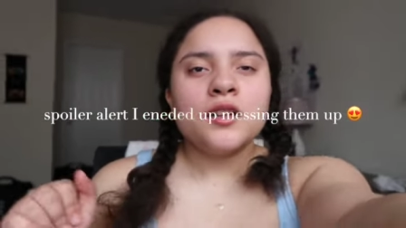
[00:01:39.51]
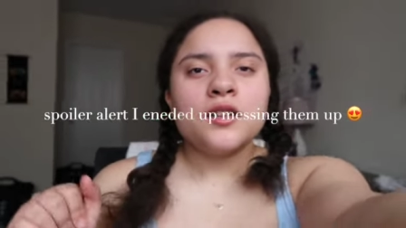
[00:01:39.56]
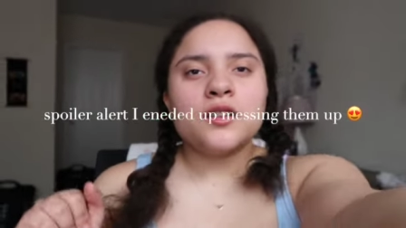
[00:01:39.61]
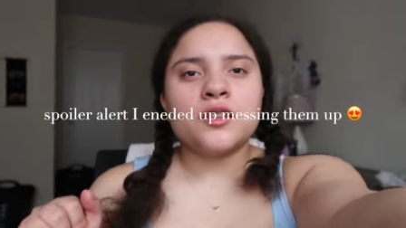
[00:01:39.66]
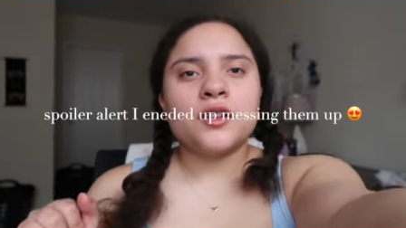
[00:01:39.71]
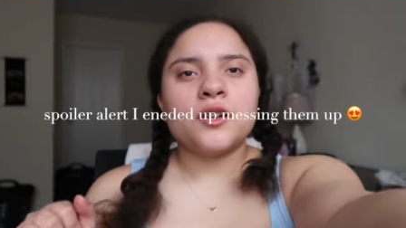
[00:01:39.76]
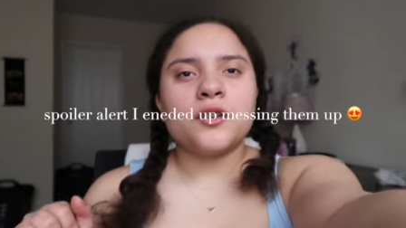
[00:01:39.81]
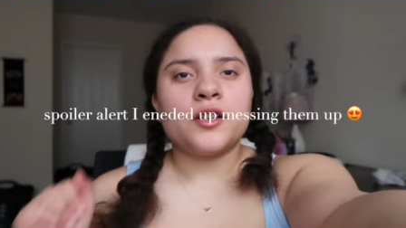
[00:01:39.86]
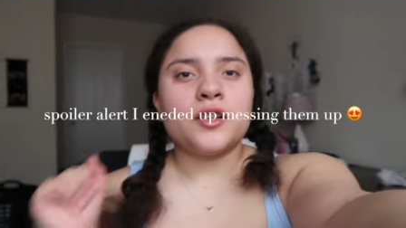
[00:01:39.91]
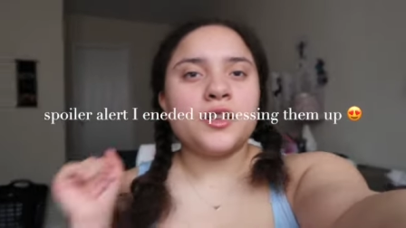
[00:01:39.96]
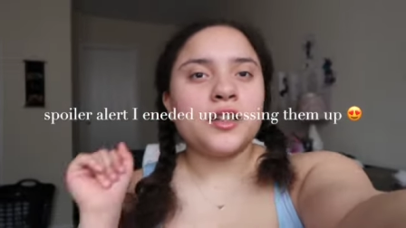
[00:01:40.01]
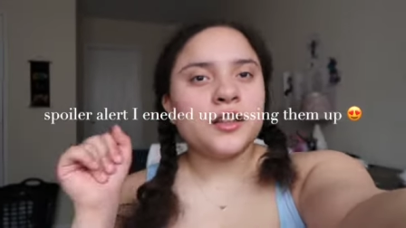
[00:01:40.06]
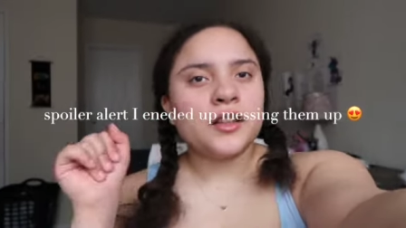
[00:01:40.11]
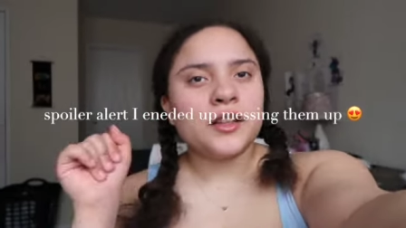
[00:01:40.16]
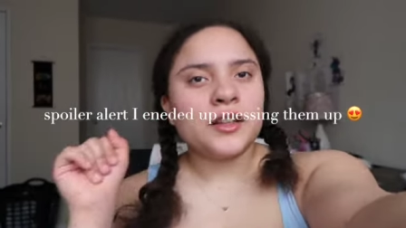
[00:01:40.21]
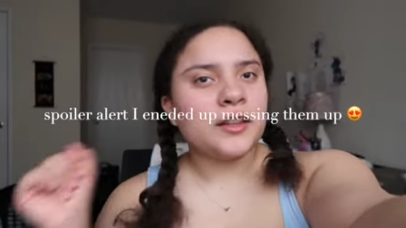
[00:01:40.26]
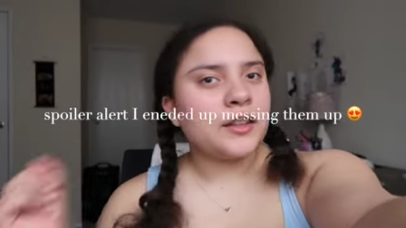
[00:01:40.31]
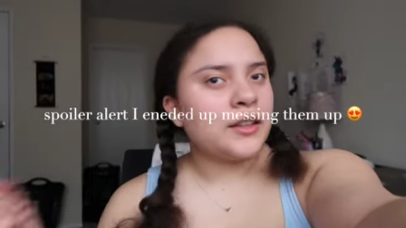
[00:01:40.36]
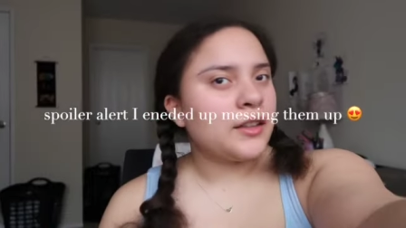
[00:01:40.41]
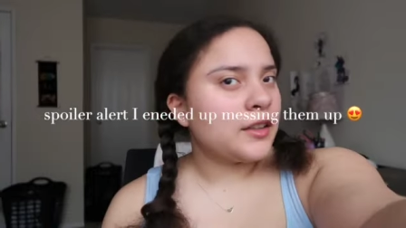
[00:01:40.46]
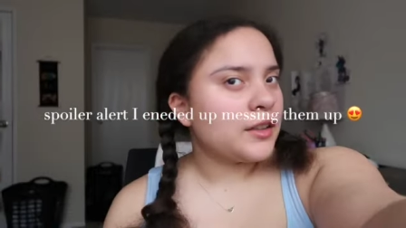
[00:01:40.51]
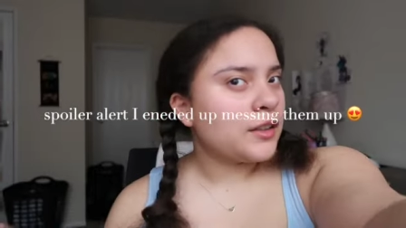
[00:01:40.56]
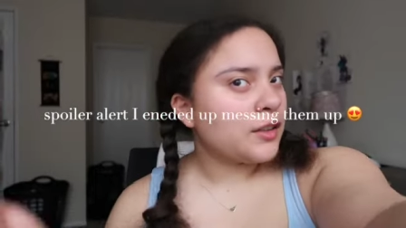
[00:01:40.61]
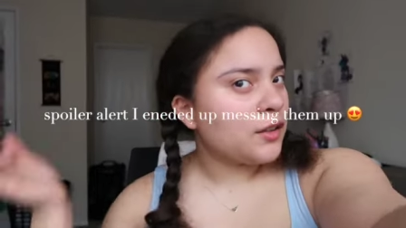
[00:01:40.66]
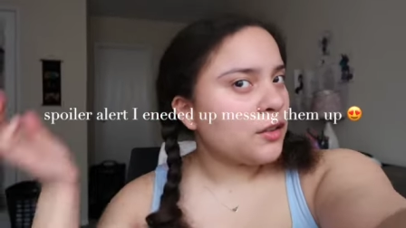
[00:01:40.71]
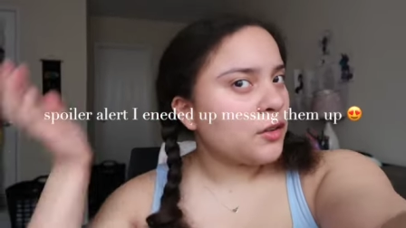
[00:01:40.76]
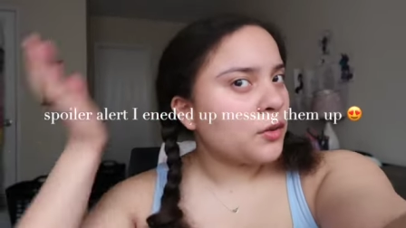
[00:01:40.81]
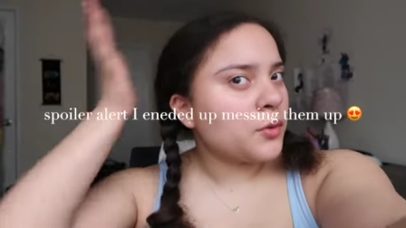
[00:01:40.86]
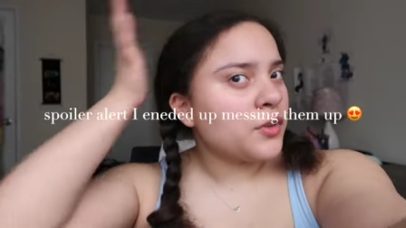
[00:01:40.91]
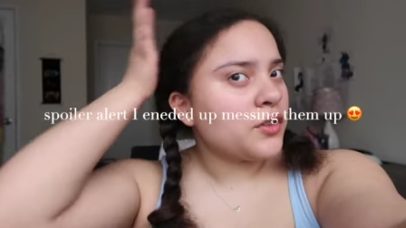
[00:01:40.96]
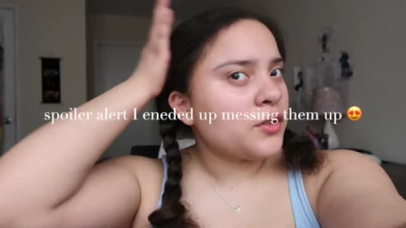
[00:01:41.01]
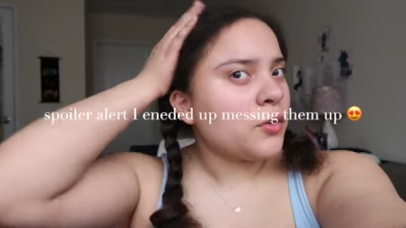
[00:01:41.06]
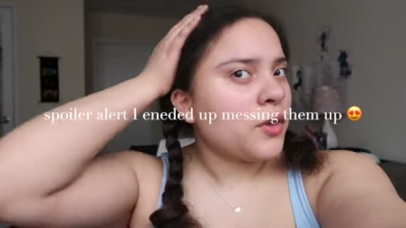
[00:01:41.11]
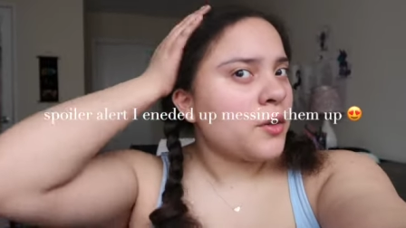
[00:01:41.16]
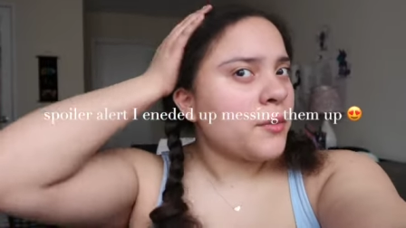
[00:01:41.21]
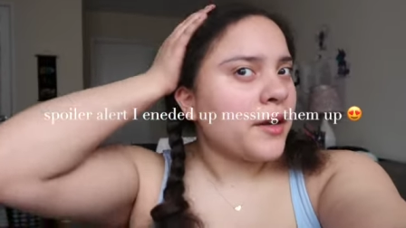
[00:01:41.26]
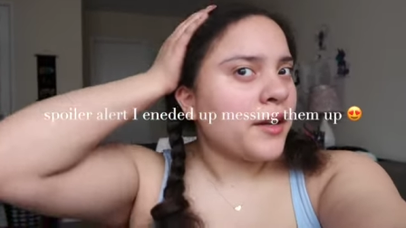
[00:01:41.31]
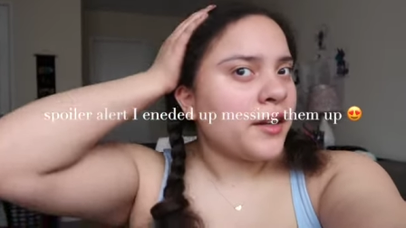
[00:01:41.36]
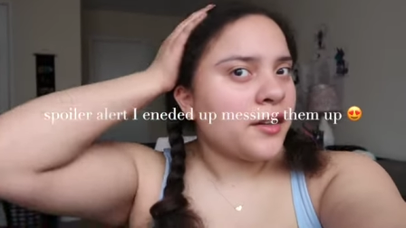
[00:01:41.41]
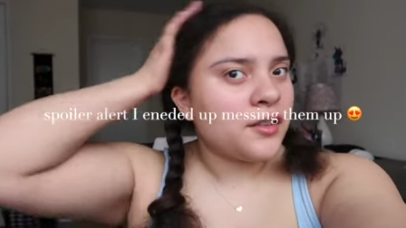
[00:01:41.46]
So another thing, the reason
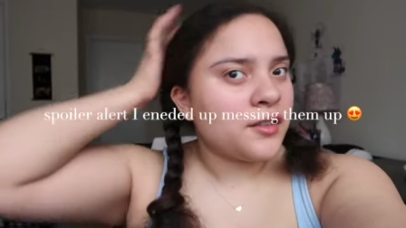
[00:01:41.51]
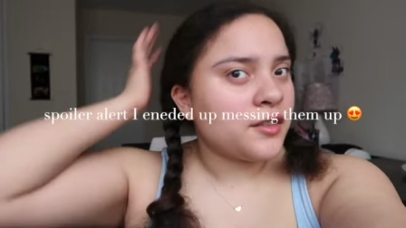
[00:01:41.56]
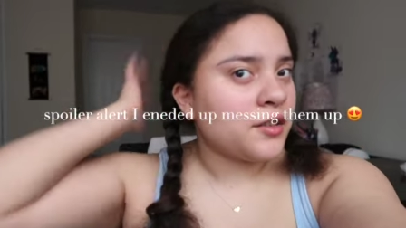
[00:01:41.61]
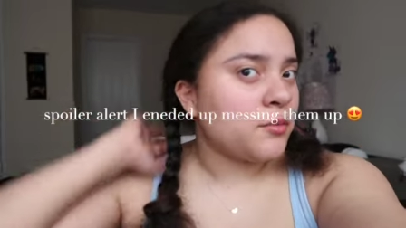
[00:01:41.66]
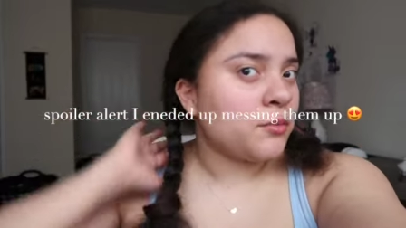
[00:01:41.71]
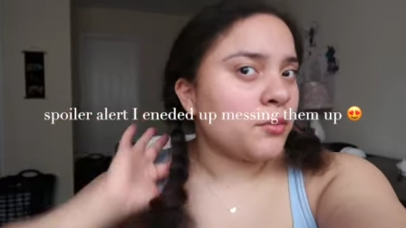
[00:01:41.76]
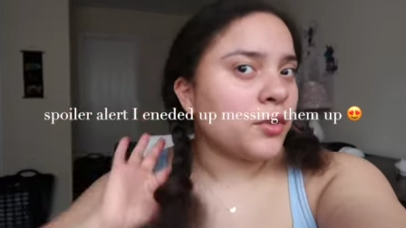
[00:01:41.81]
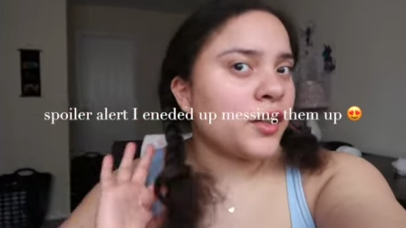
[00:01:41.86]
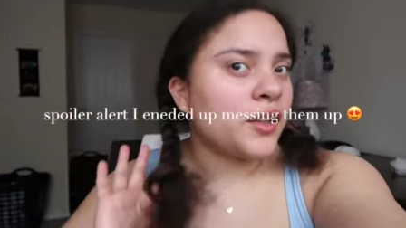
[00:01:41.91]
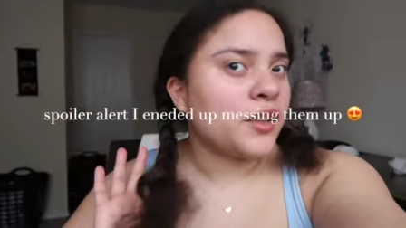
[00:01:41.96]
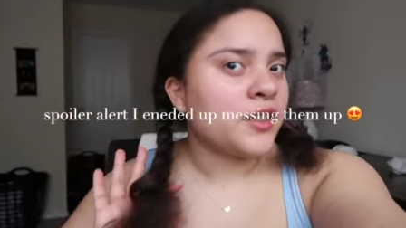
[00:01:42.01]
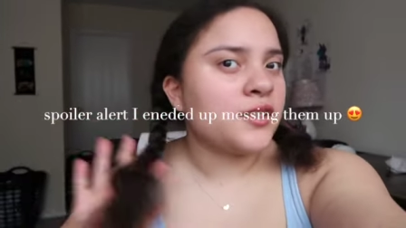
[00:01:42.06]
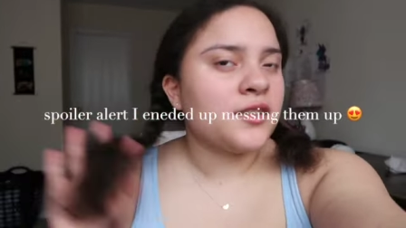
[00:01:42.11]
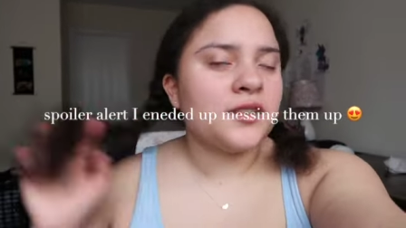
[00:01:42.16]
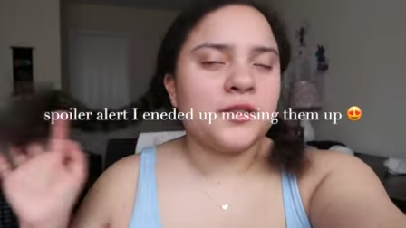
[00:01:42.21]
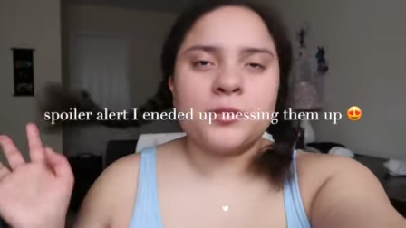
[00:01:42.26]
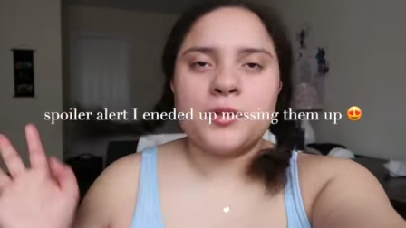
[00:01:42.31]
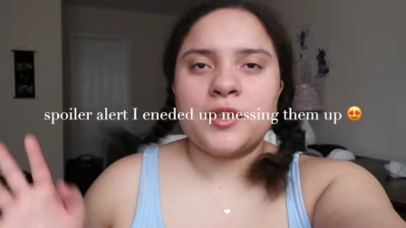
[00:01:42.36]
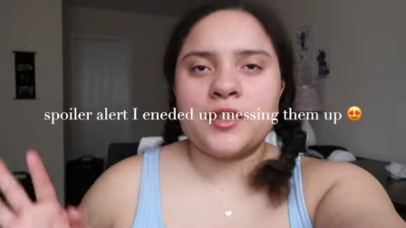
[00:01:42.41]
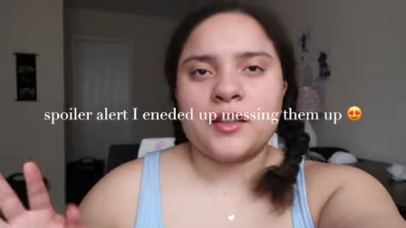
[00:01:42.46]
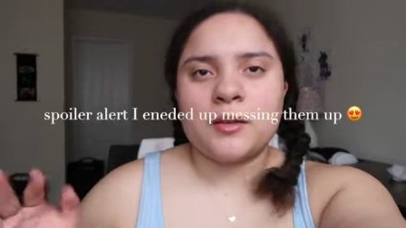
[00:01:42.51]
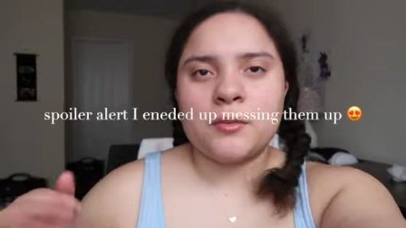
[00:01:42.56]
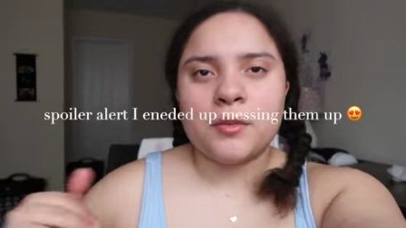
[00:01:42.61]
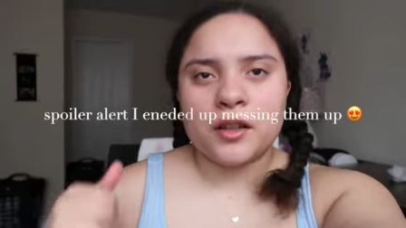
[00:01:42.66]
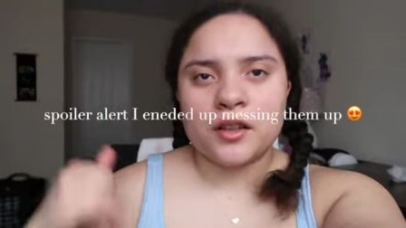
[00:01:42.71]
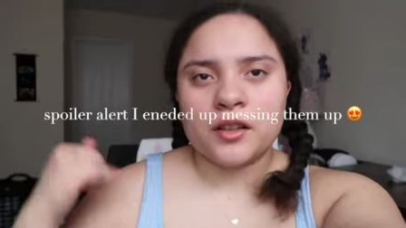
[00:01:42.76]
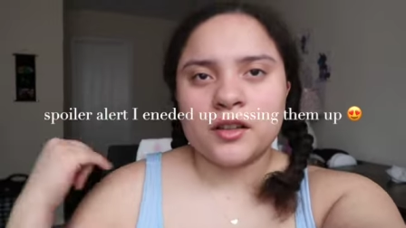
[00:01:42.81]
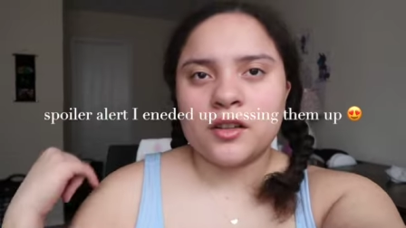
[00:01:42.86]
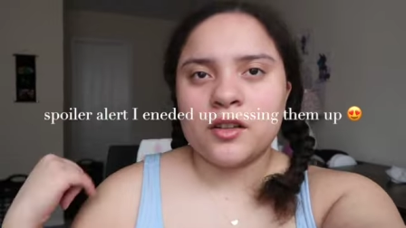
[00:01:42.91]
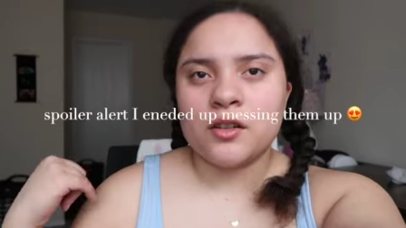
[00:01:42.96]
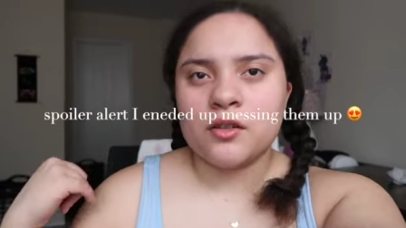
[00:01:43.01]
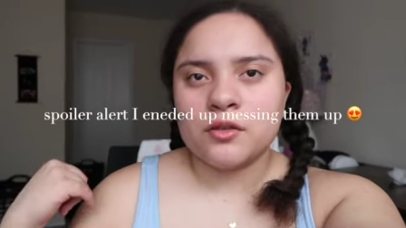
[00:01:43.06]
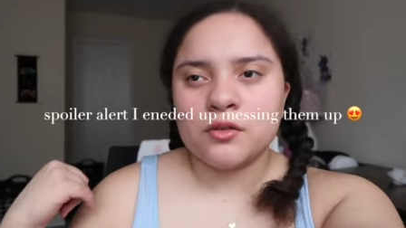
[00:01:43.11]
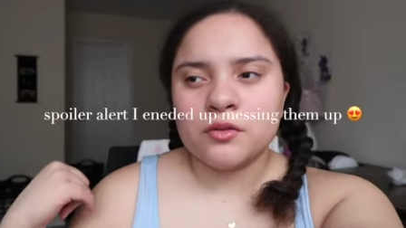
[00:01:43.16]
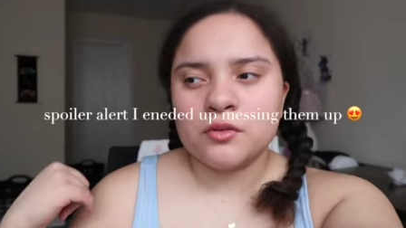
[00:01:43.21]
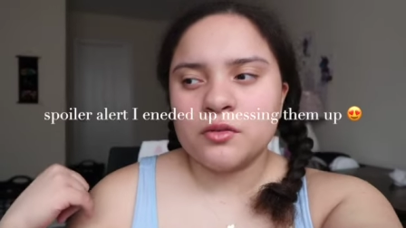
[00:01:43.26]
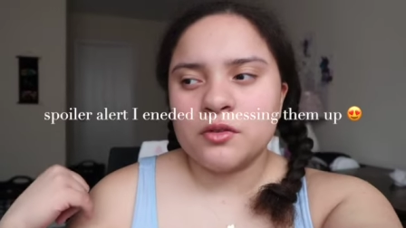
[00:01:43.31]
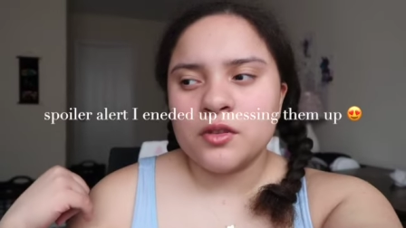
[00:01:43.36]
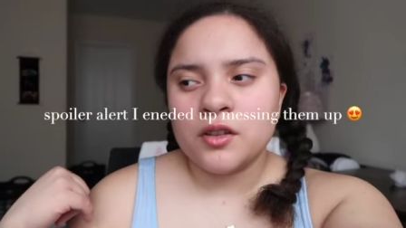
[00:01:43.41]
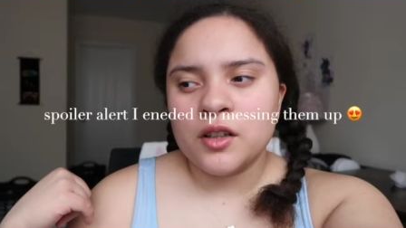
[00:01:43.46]
why my hair is in braids is because I'm about to
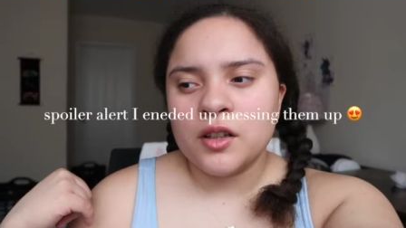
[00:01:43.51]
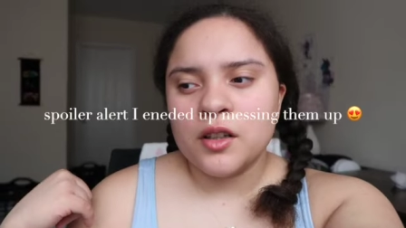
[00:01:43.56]
go